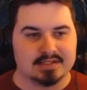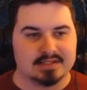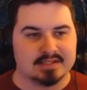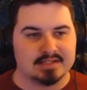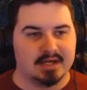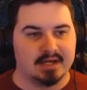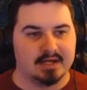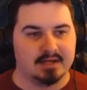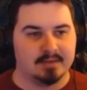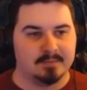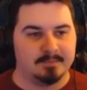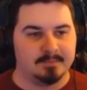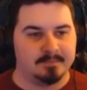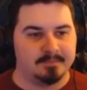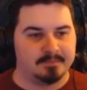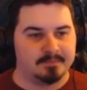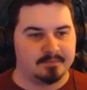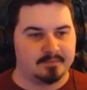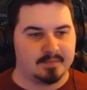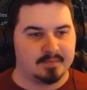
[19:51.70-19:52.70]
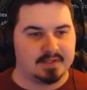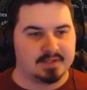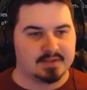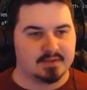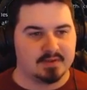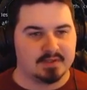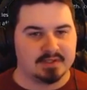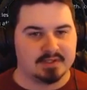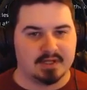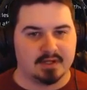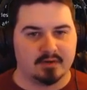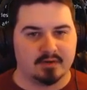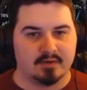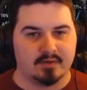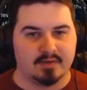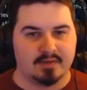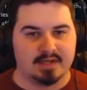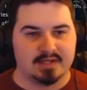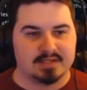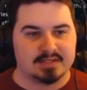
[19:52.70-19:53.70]
inside. Let's go ahead and take
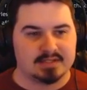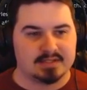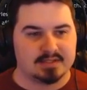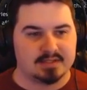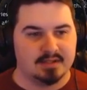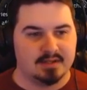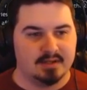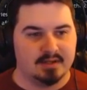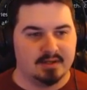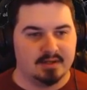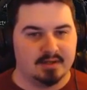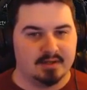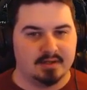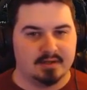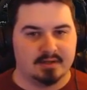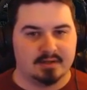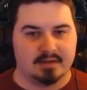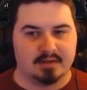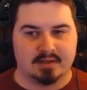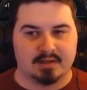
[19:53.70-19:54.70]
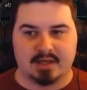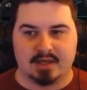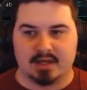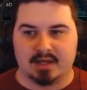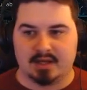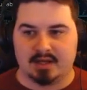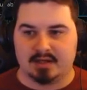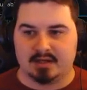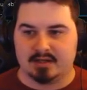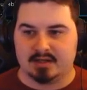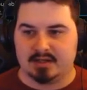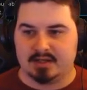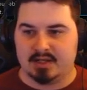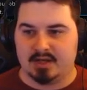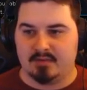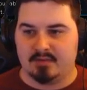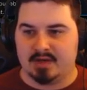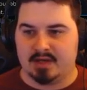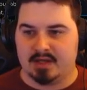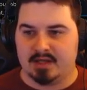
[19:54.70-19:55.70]
all this. Okay,
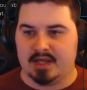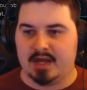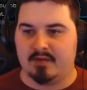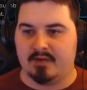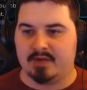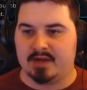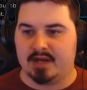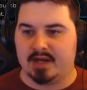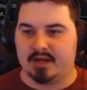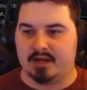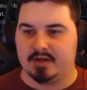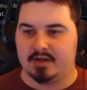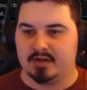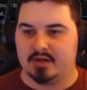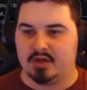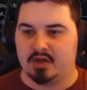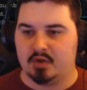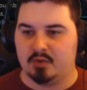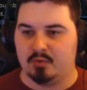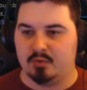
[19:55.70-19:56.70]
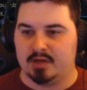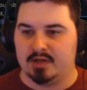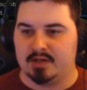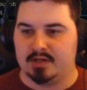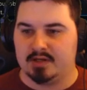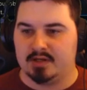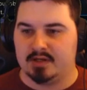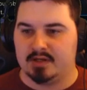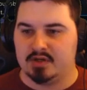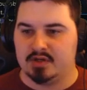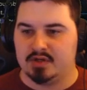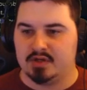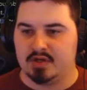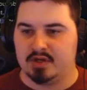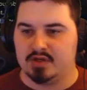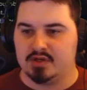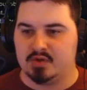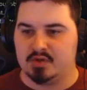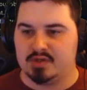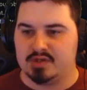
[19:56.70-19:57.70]
and now we gotta queue in.
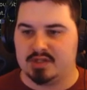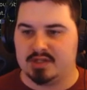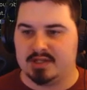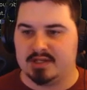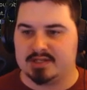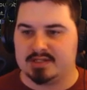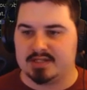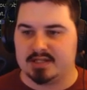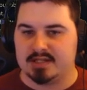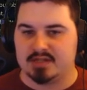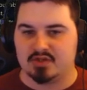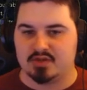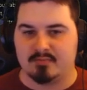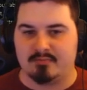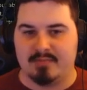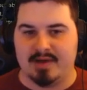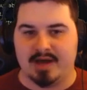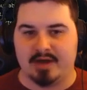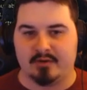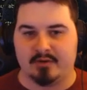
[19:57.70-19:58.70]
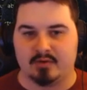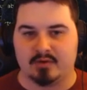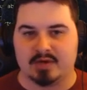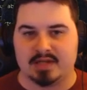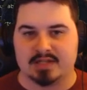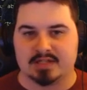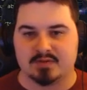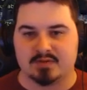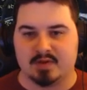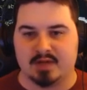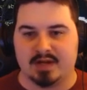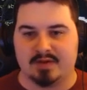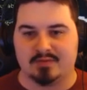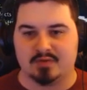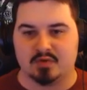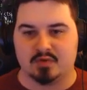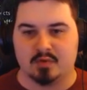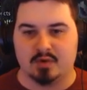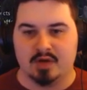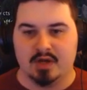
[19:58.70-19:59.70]
Join Julian in Sinistra Manor. Okay, so we're gonna
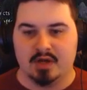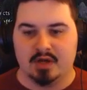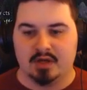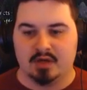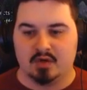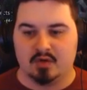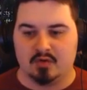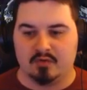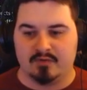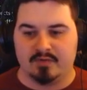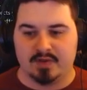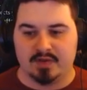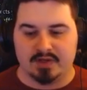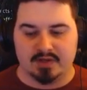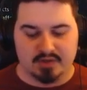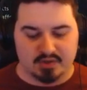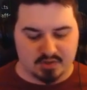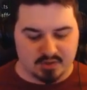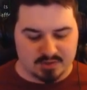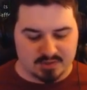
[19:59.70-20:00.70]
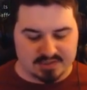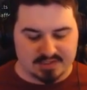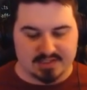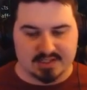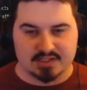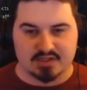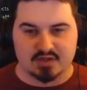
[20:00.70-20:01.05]
have to queue in for the dungeon in